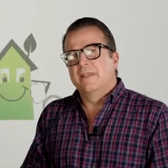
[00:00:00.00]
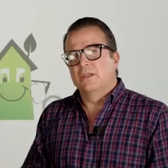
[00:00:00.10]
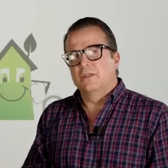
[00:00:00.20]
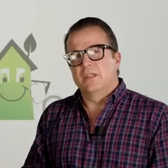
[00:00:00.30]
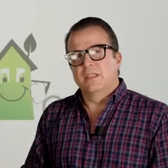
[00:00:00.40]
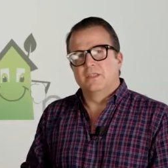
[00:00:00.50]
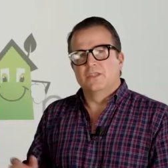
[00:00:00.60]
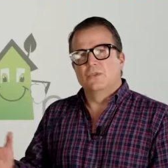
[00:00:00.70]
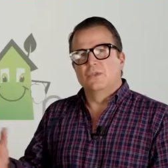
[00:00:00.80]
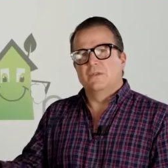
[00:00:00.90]
They're looking
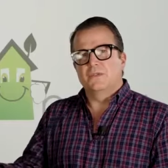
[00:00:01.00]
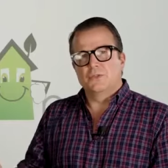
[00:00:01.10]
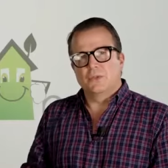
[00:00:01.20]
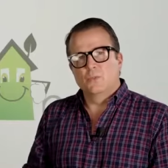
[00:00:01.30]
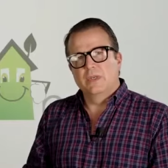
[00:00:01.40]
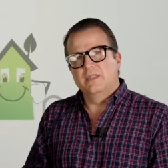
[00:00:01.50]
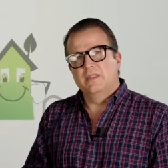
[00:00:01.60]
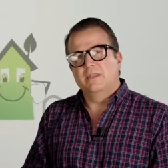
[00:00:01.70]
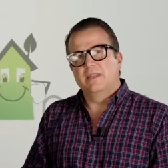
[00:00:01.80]
into offshore wind.